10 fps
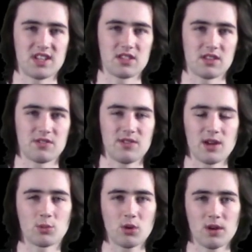into the
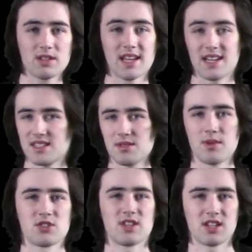final product, at least as
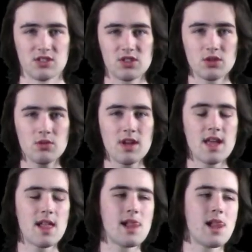much as I can do.
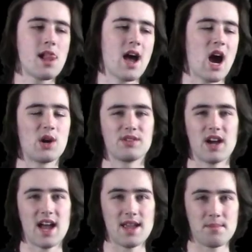However,
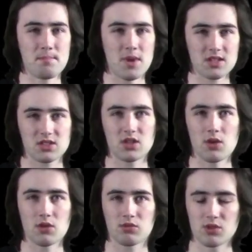I must go
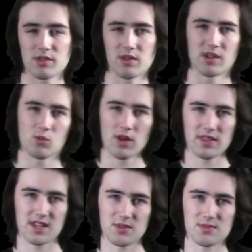through with only one
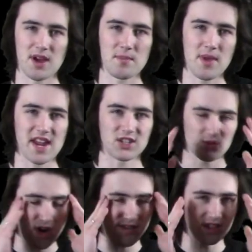theme as my main
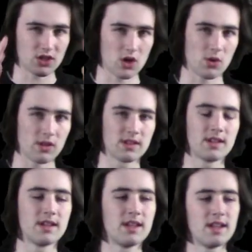driving goal.
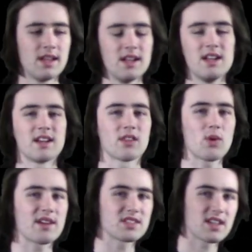Now the way
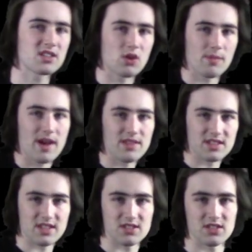I've decided to go about this
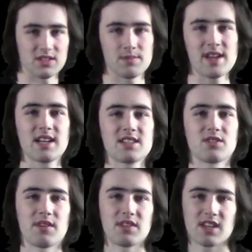is to make a list of
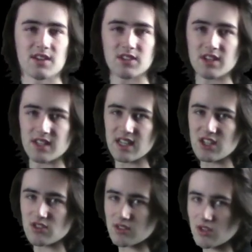everything I've done in
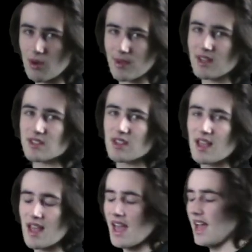each of the topics,
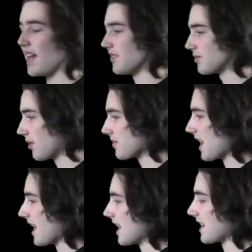and from
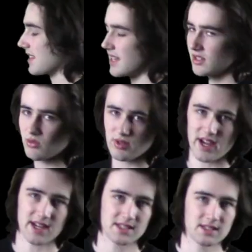that I can then
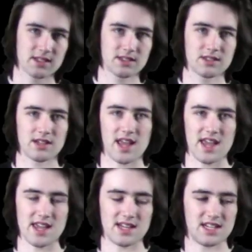create
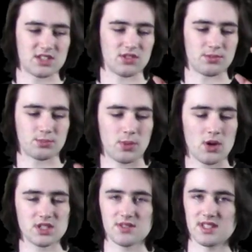a list of
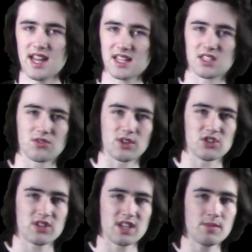positives and negatives for each
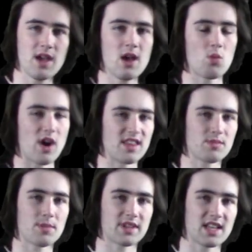theme, weigh them
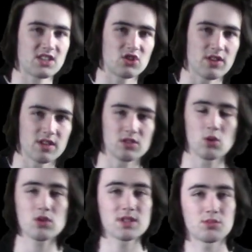up against each other,
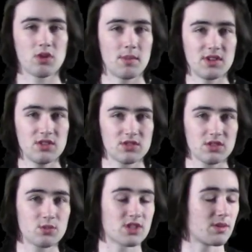talk some primary
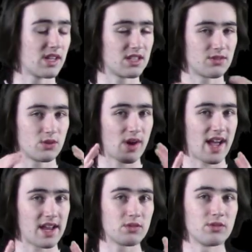users, which I'm going to interview
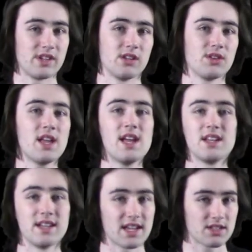and reveal
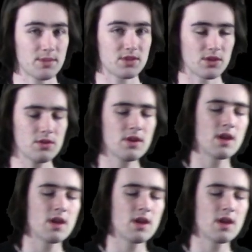next episode,